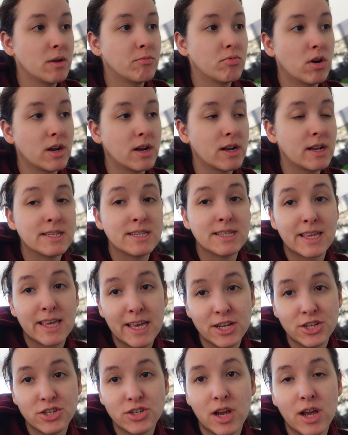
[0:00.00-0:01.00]
I brought it into the
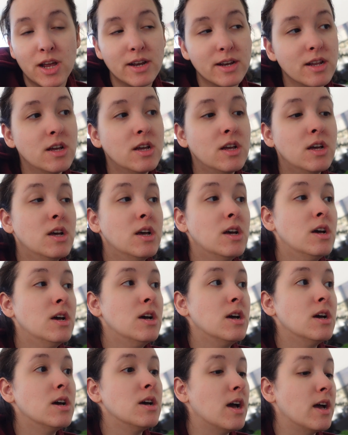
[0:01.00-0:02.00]
kitchen,
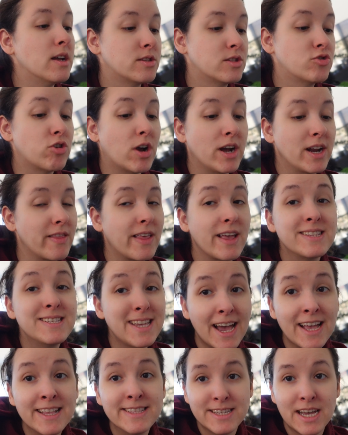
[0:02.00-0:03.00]
I tried it like
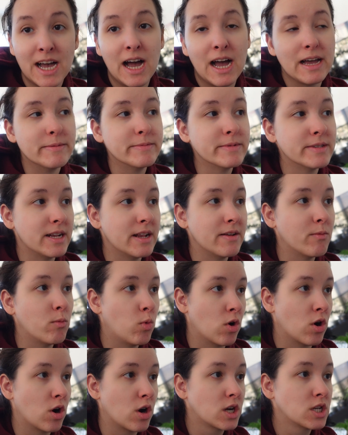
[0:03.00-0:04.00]
10 times and it
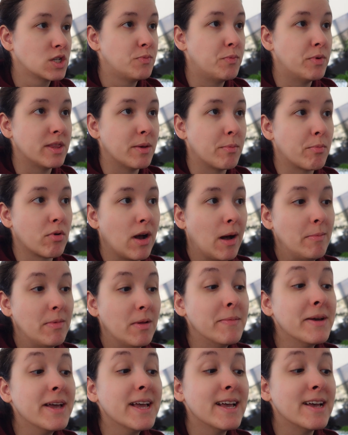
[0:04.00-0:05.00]
worked. But the
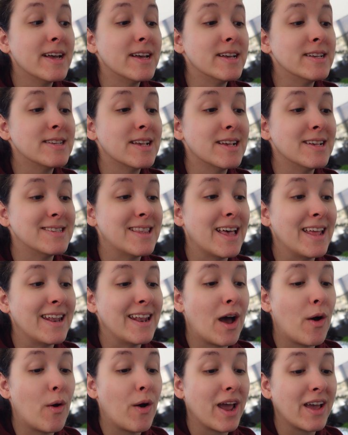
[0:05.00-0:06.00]
problem is that
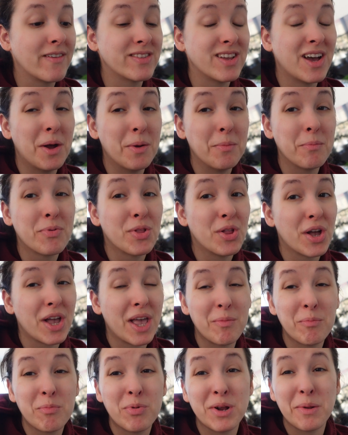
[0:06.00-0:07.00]
now I have to unplug
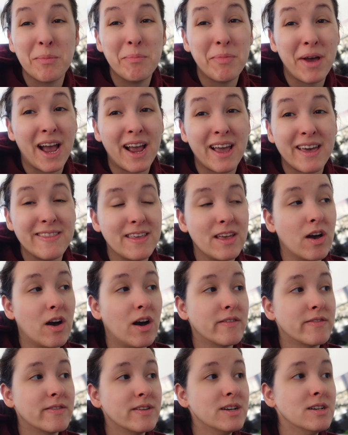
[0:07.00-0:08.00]
it and put it back in the
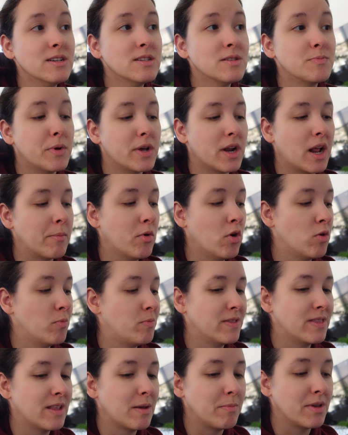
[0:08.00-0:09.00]
office. But I'm
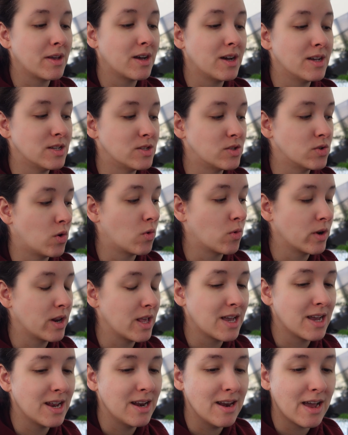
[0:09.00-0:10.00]
hoping that because it's already
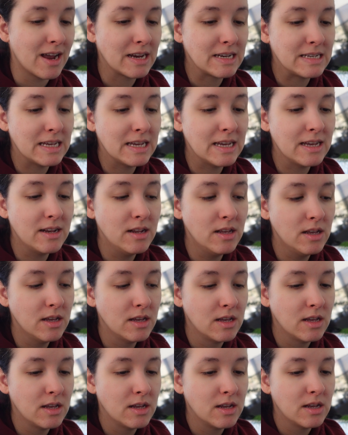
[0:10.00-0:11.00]
connected,
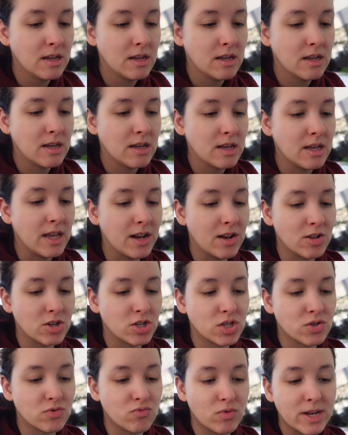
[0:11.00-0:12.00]
it'll
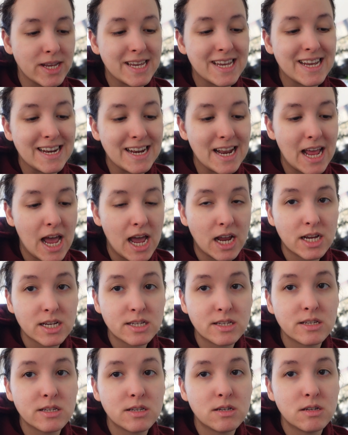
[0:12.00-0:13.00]
just
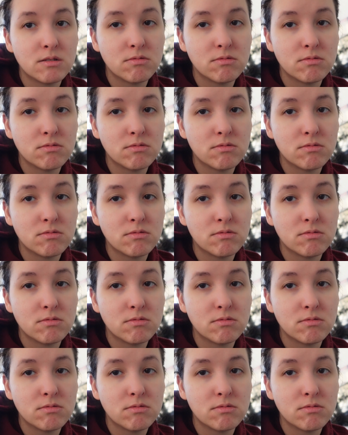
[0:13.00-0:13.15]
reconnect.